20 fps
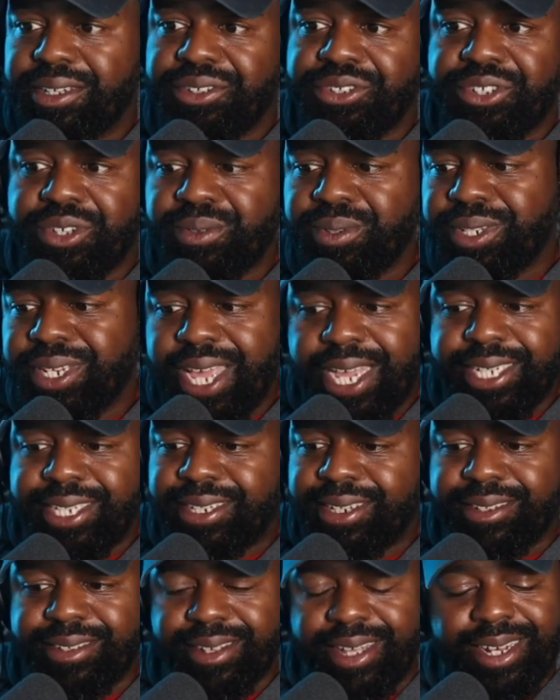So it's not
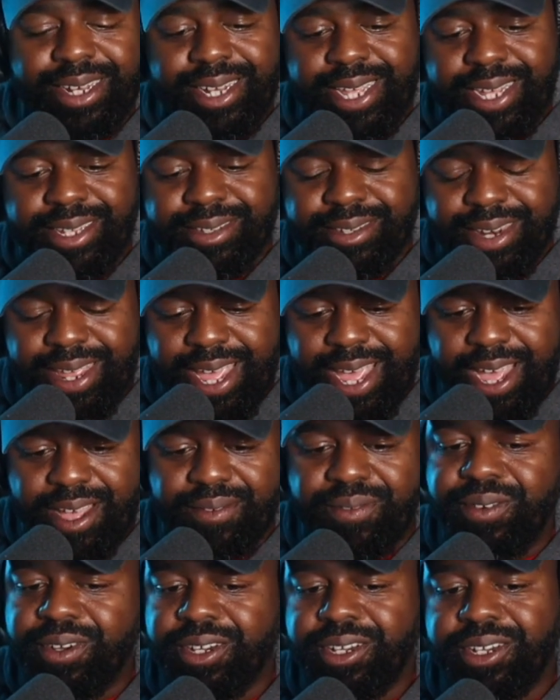just Atlanta that
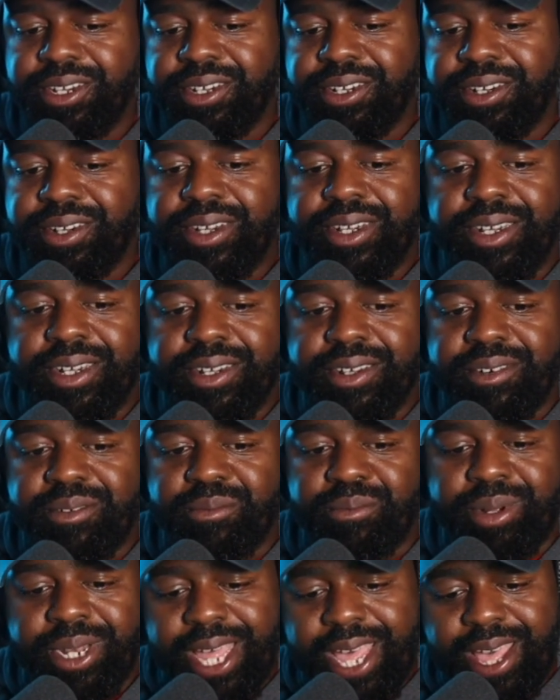have
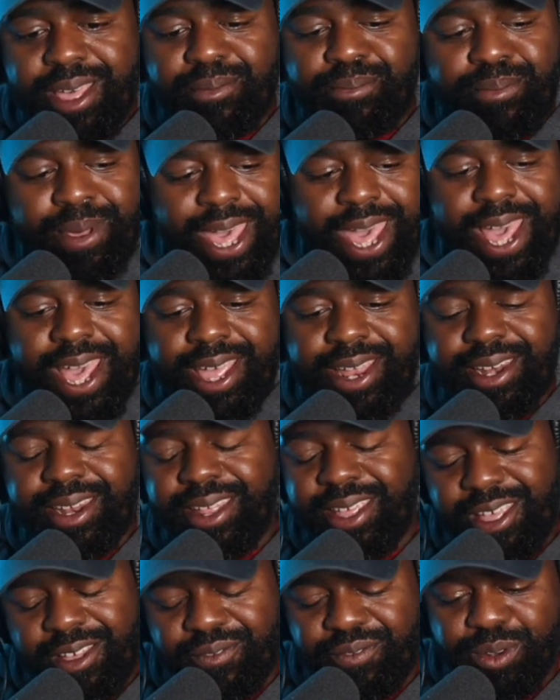black bad
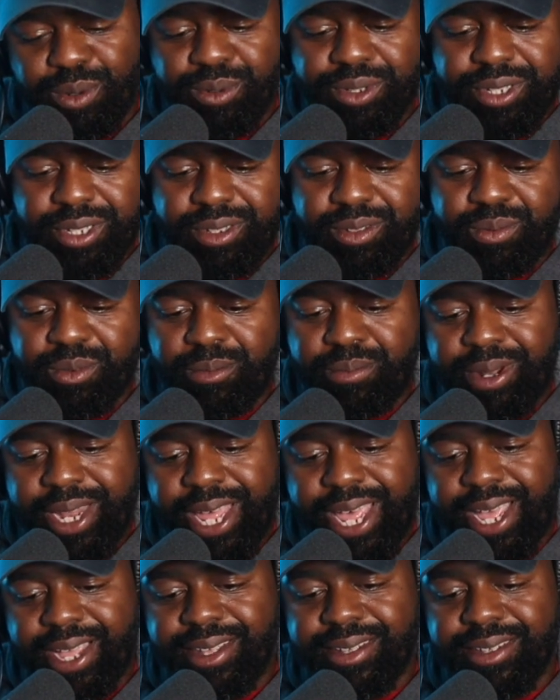influences with
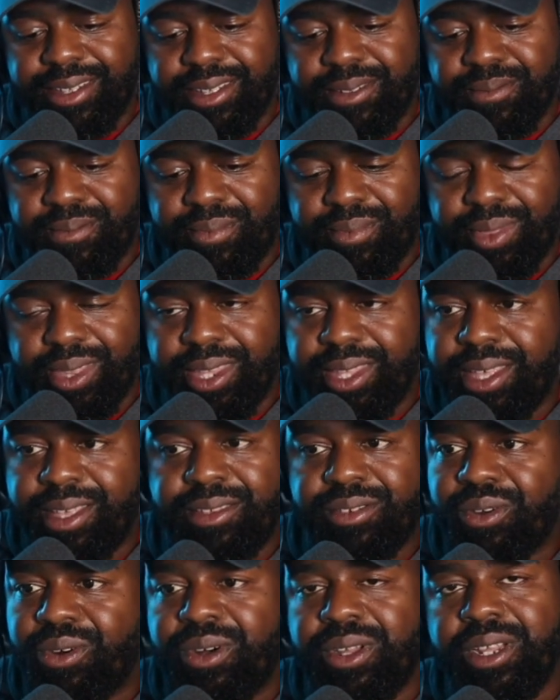black.
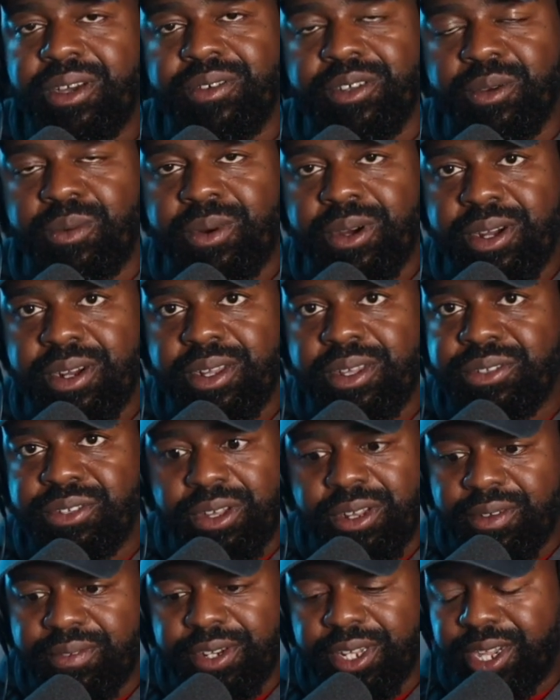It's all over the world. It's
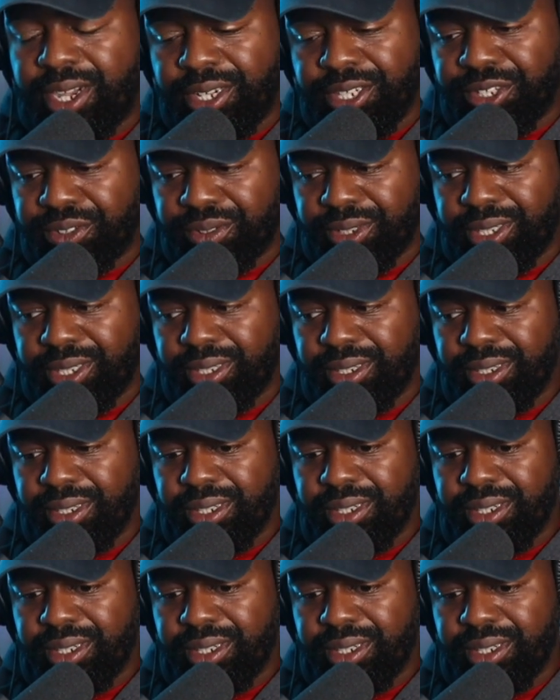all over the country.